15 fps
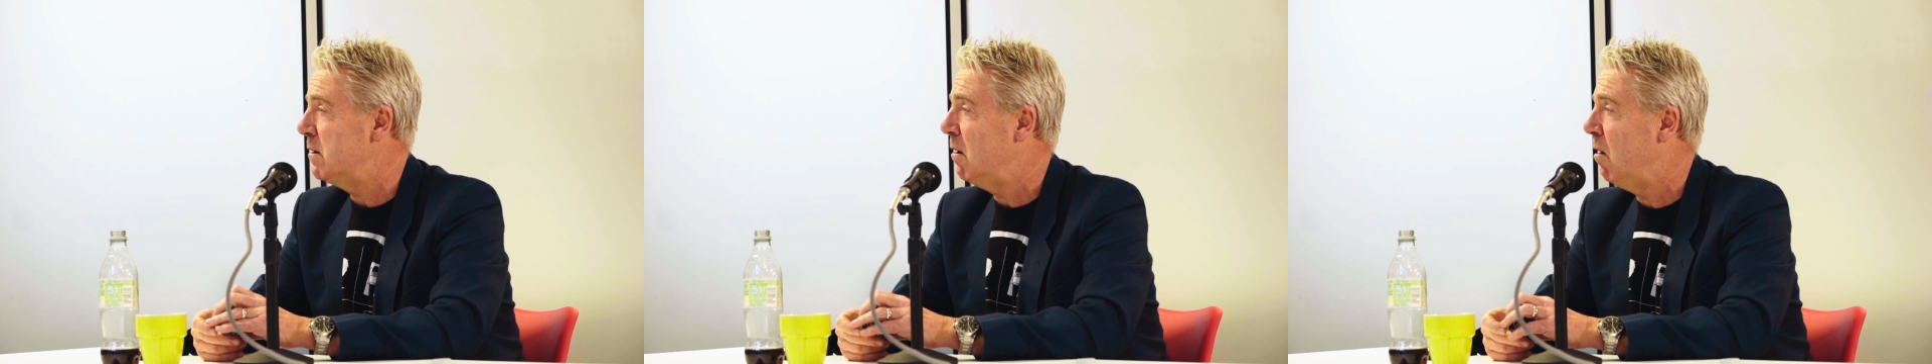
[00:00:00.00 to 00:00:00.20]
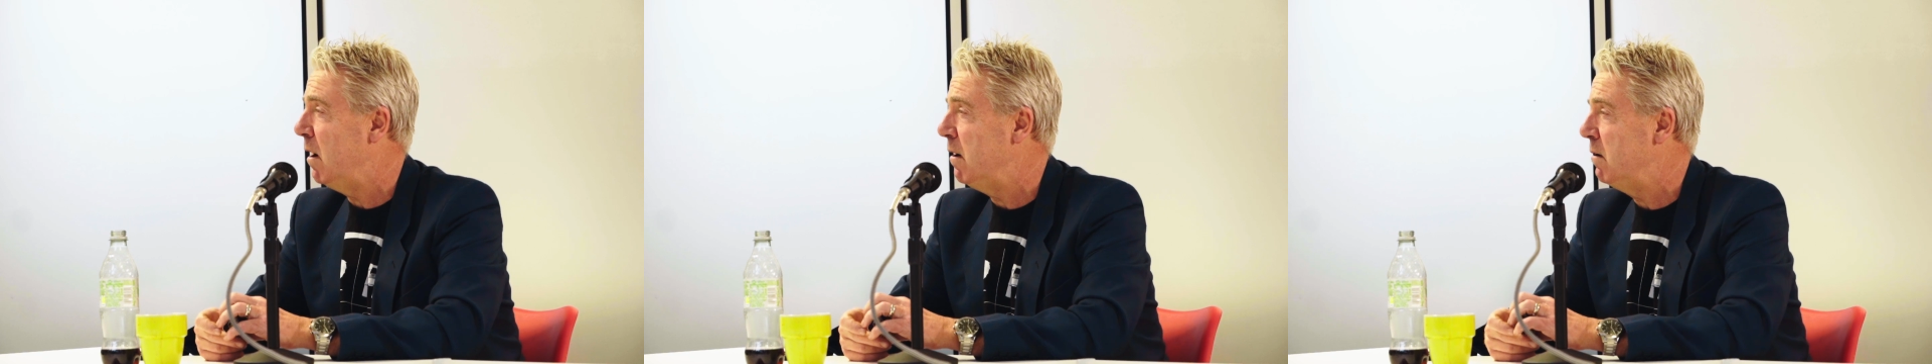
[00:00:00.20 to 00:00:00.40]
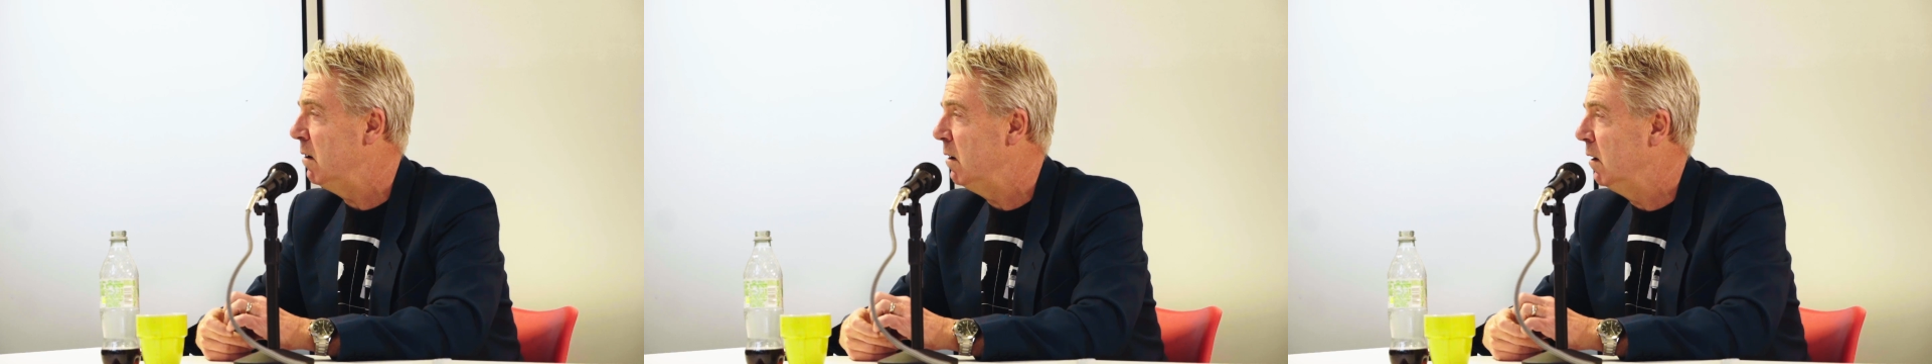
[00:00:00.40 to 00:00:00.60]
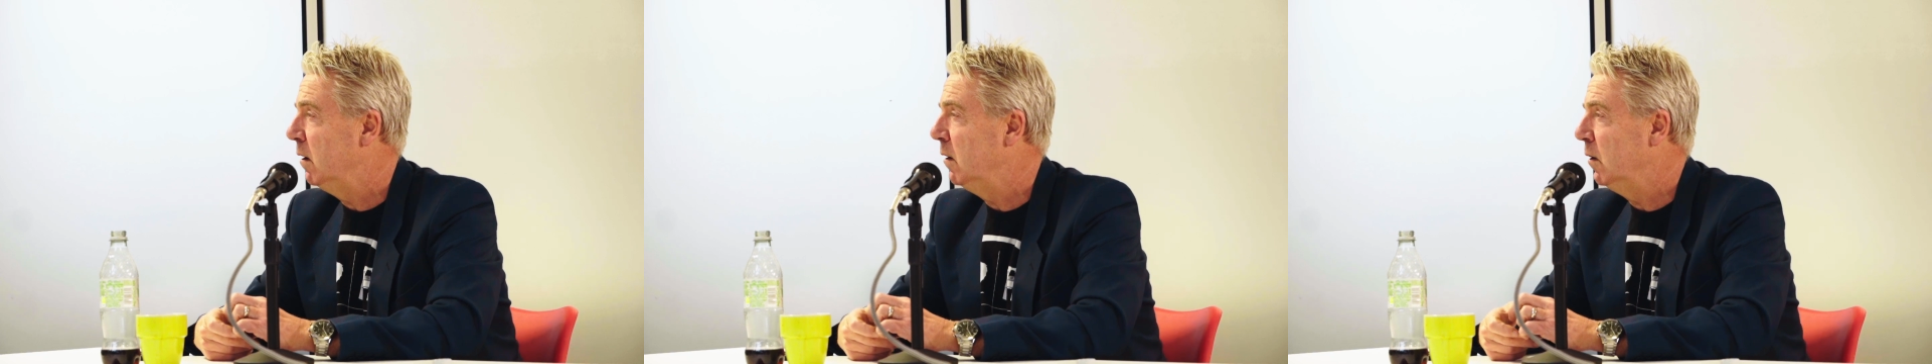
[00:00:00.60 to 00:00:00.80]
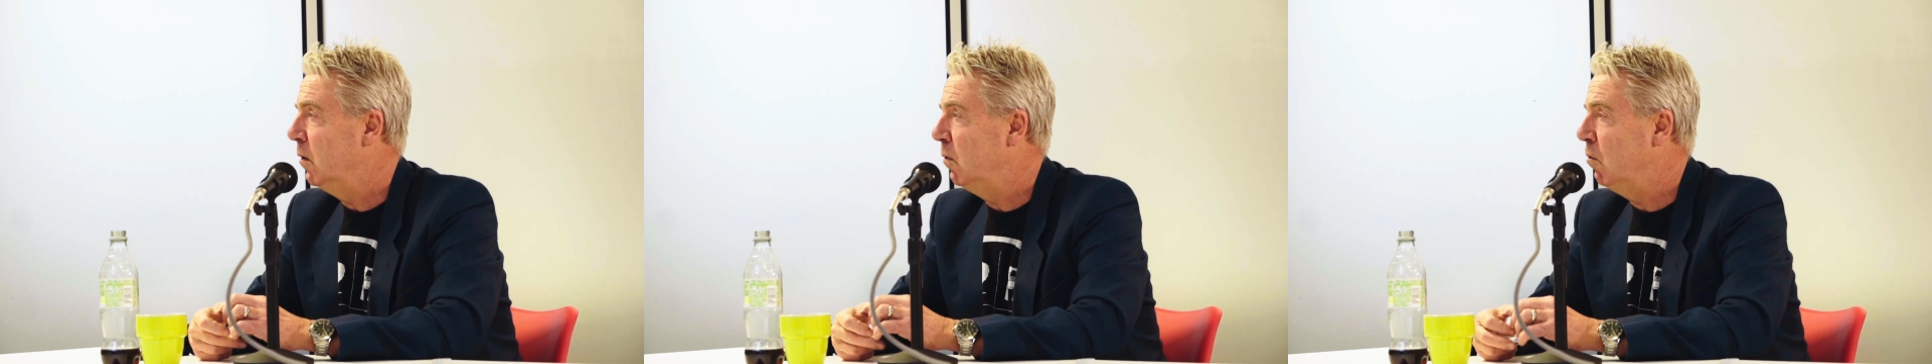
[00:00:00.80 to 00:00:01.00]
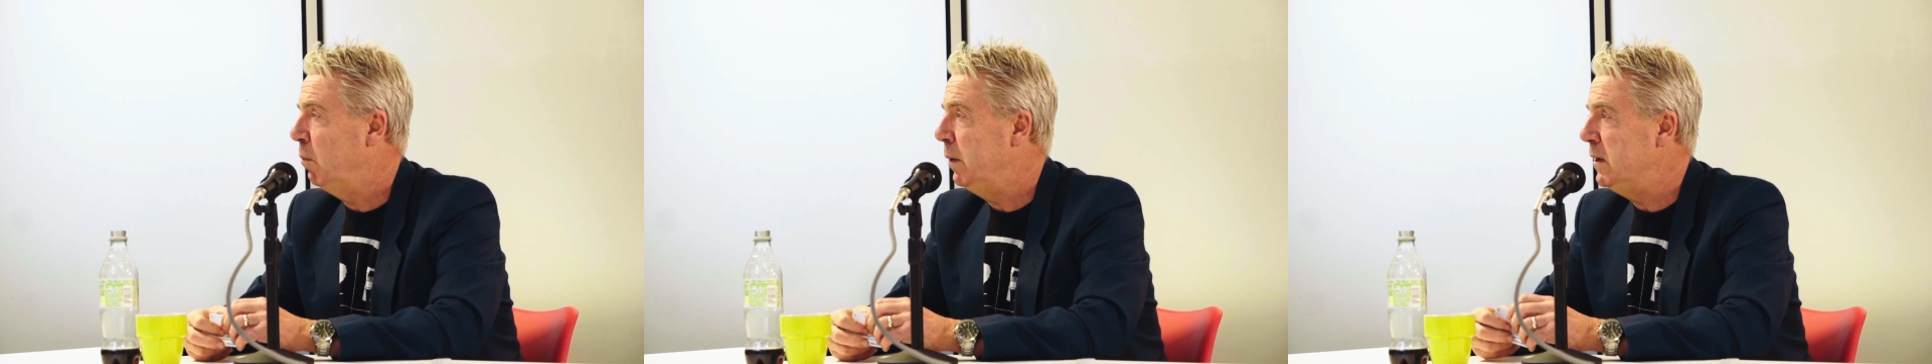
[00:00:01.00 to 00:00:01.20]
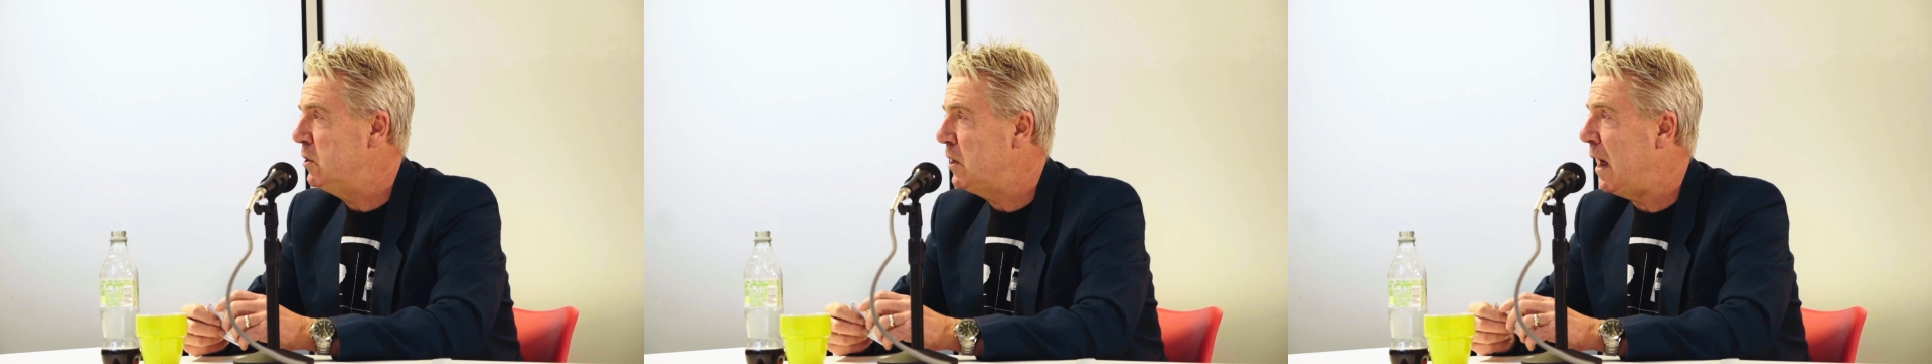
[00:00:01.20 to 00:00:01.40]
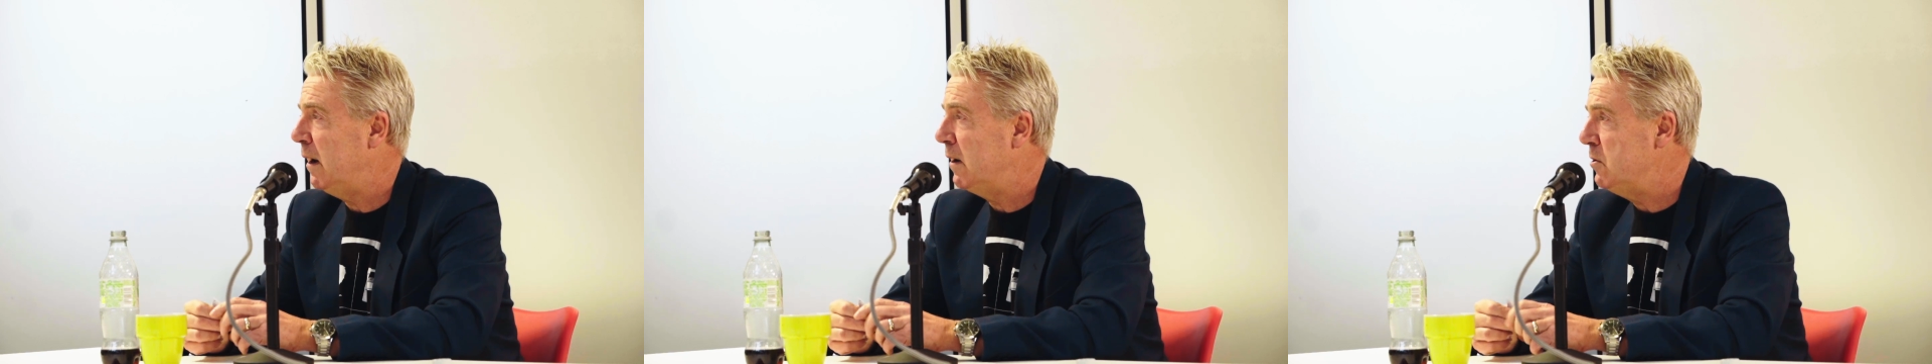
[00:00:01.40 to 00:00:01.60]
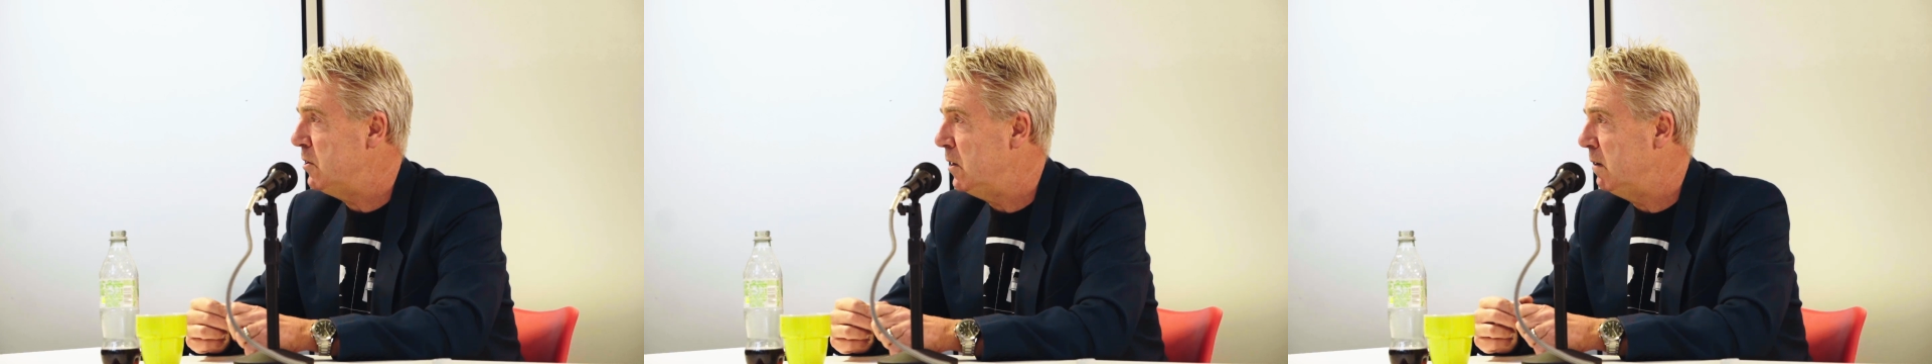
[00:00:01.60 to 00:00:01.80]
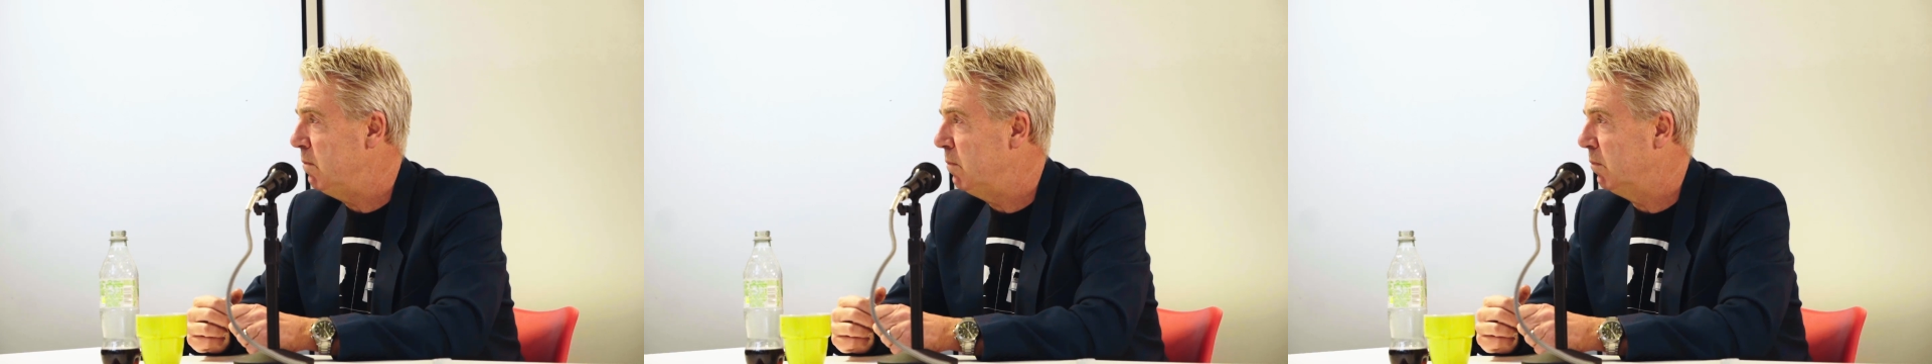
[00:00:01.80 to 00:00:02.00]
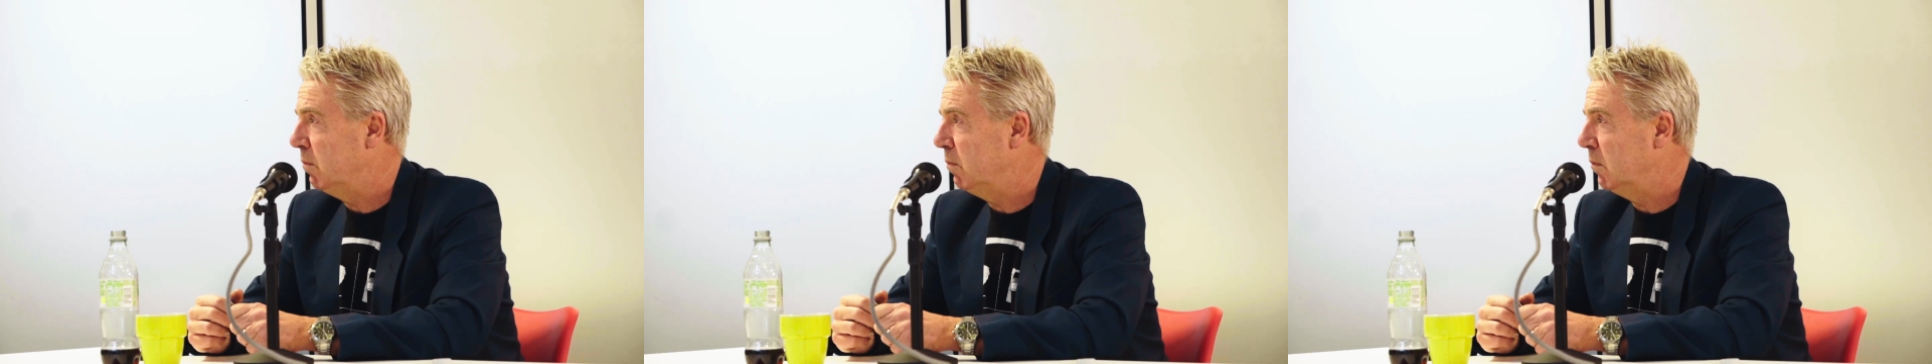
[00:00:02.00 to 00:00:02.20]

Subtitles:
side will be challenging,